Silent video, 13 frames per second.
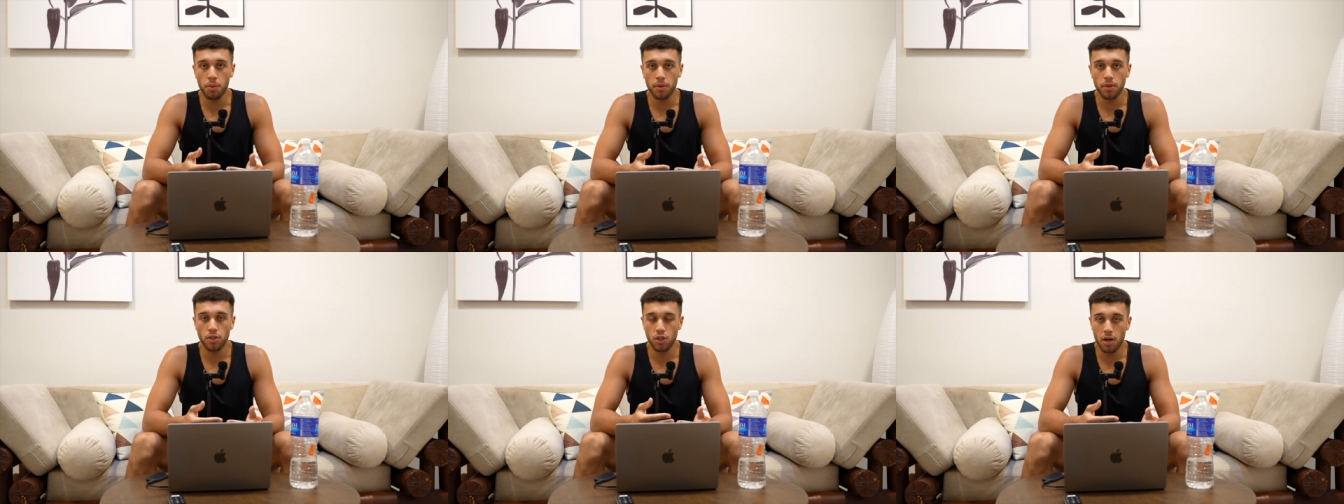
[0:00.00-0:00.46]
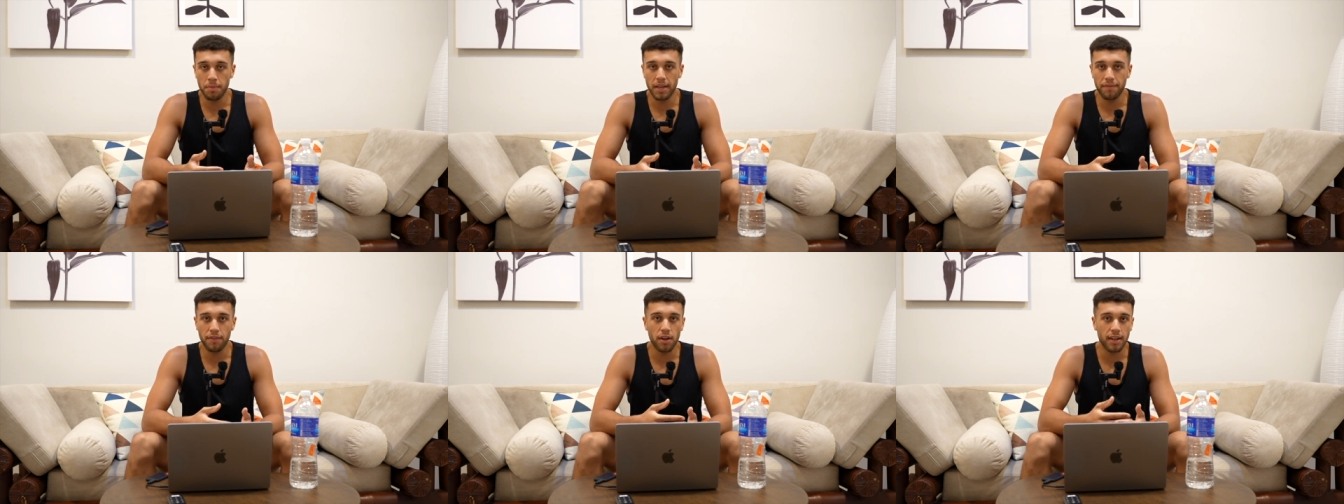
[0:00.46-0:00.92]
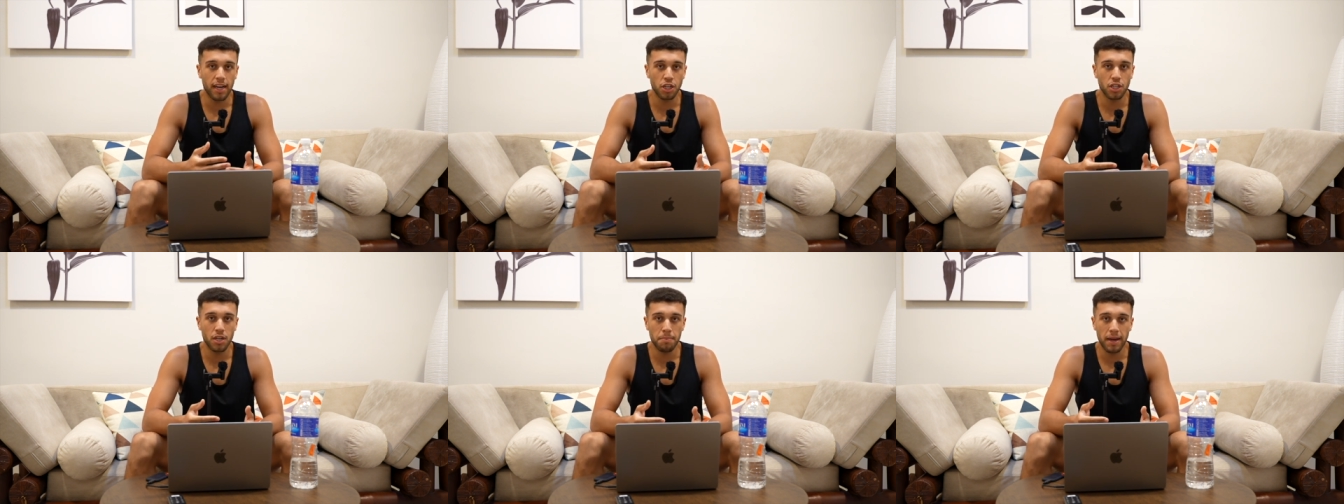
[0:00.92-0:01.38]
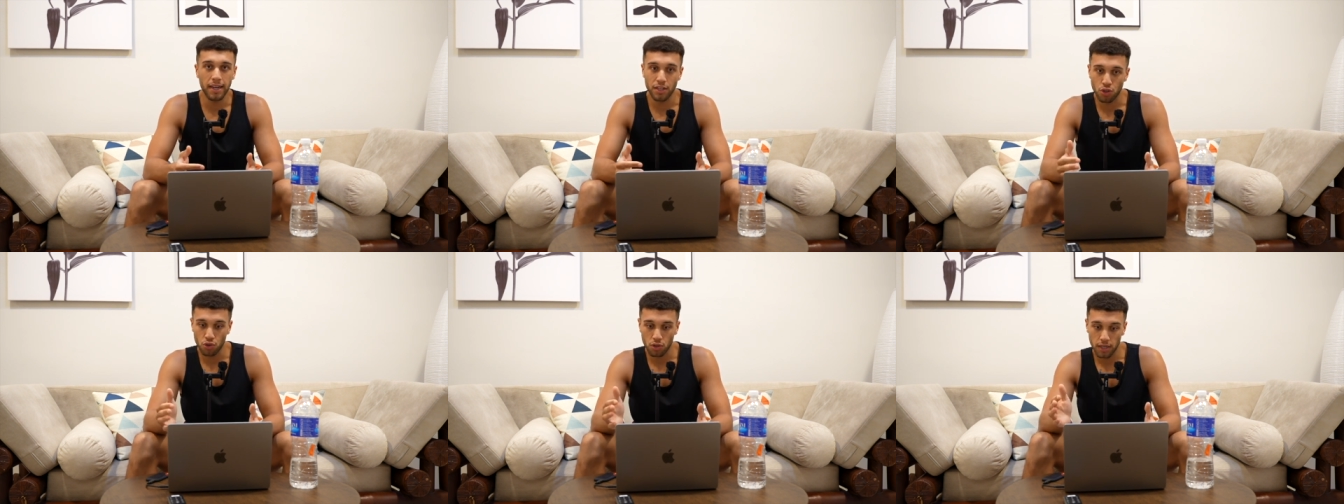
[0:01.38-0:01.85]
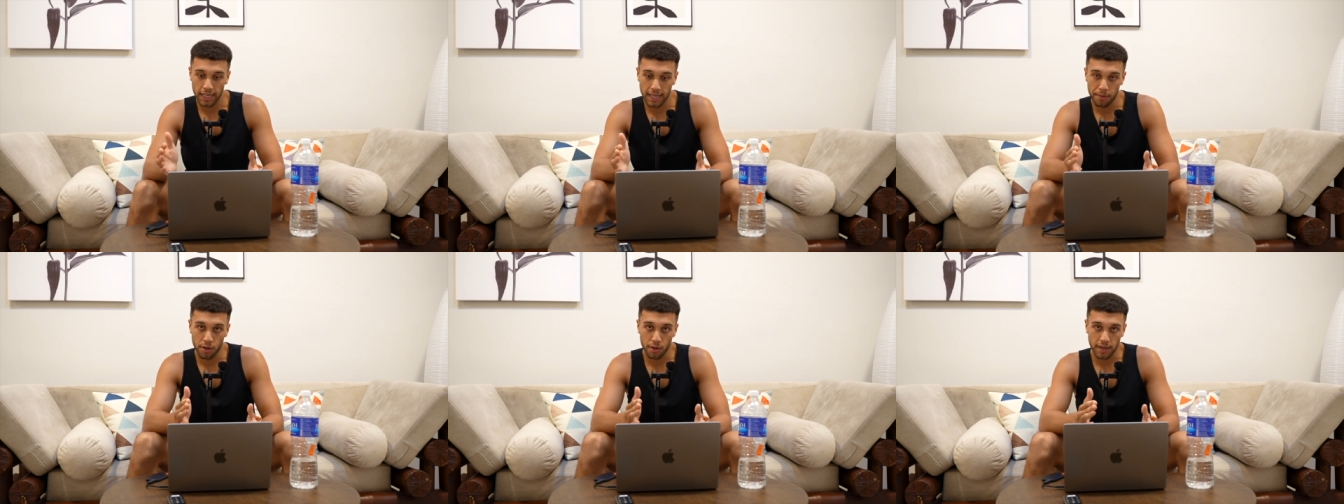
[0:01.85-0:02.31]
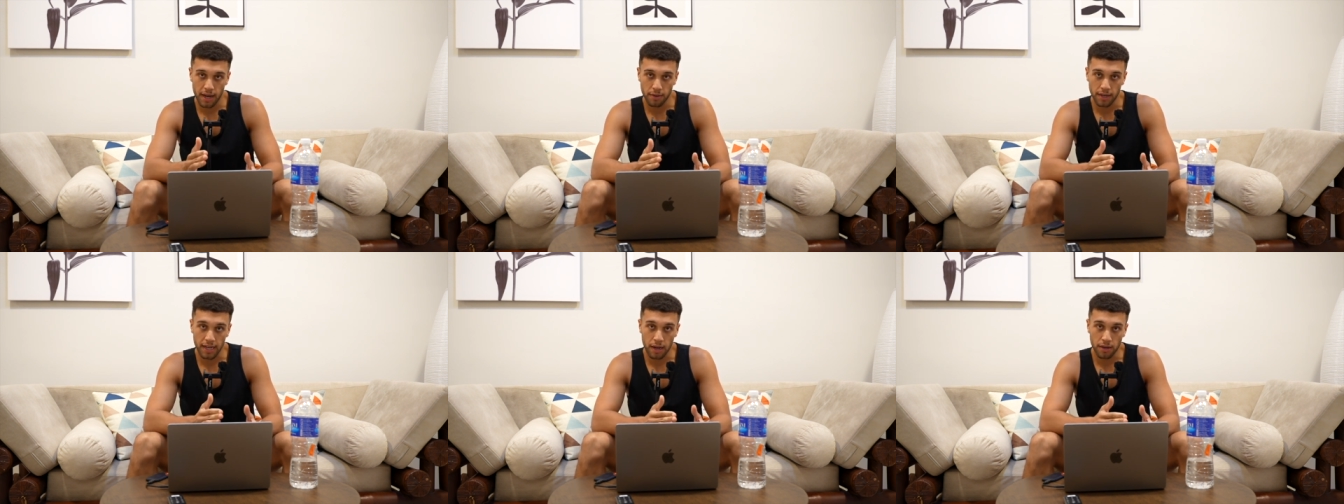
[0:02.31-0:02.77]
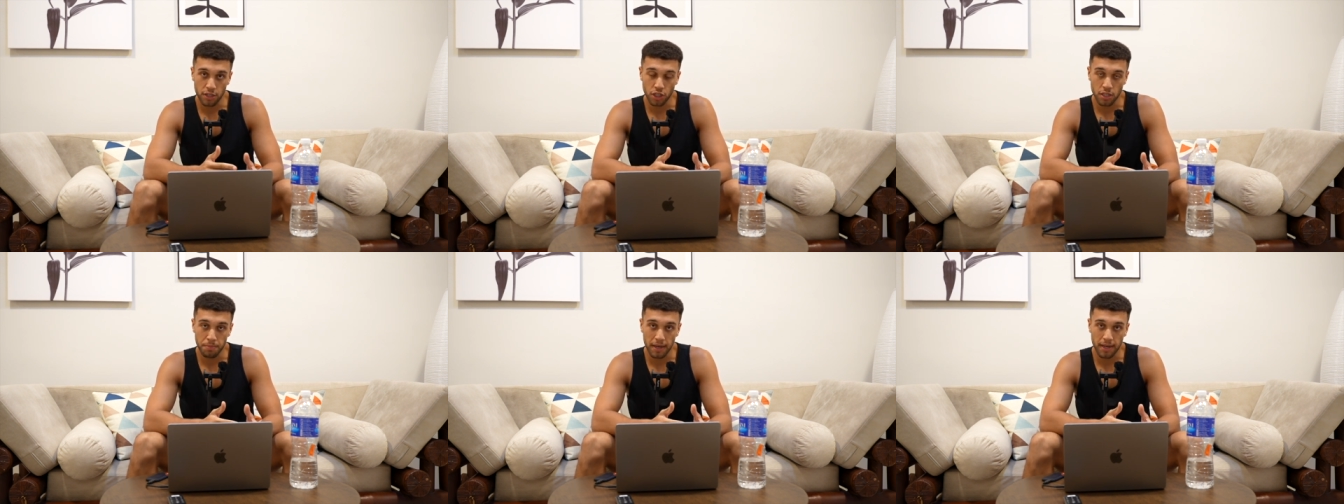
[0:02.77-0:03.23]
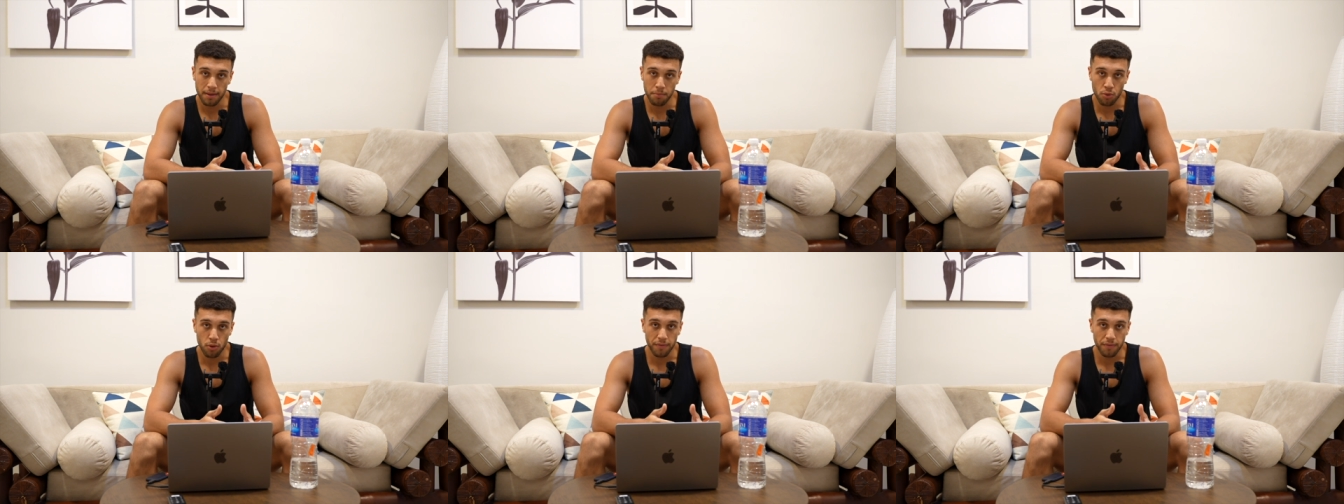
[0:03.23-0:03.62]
Do you know what I mean? If you've got cash in the bank, it's just going to keep going down and down as you're spending more.